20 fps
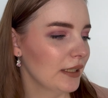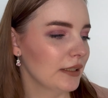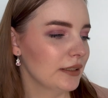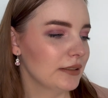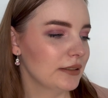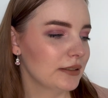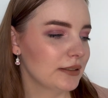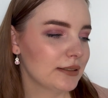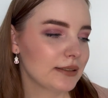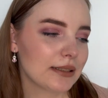
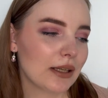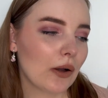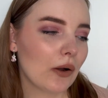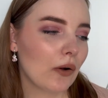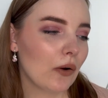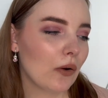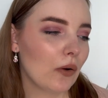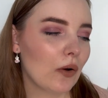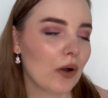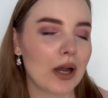
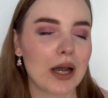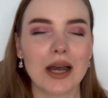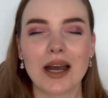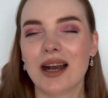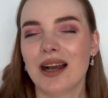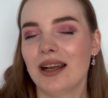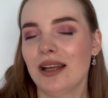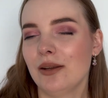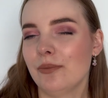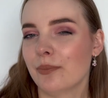so
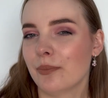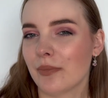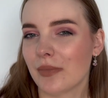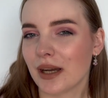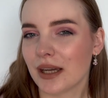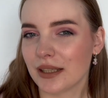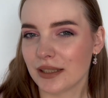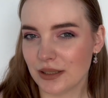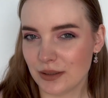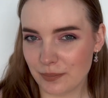I
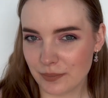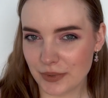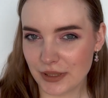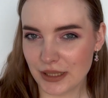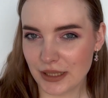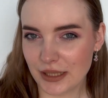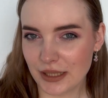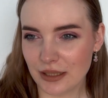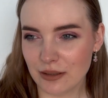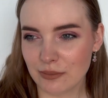might
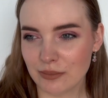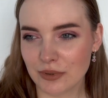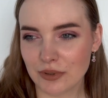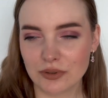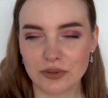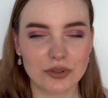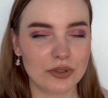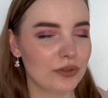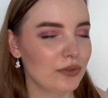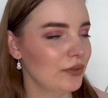be
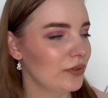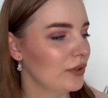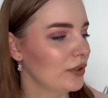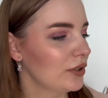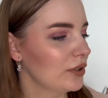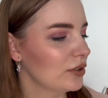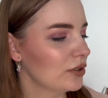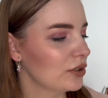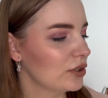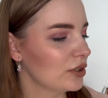able to
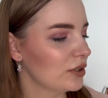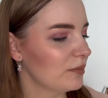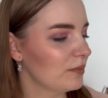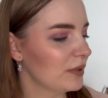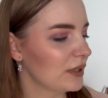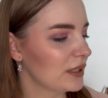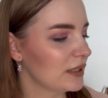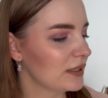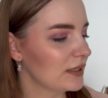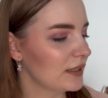finish it
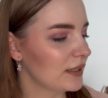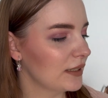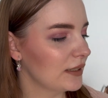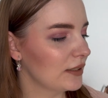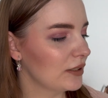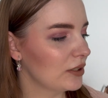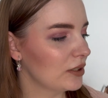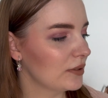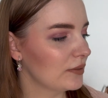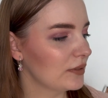by the
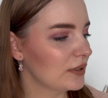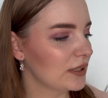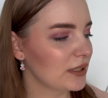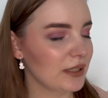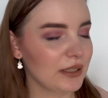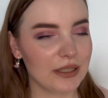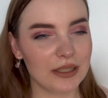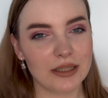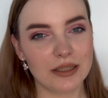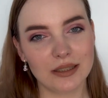end of
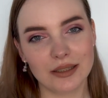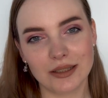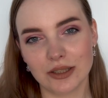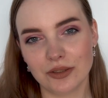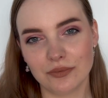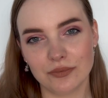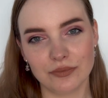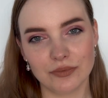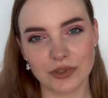the year.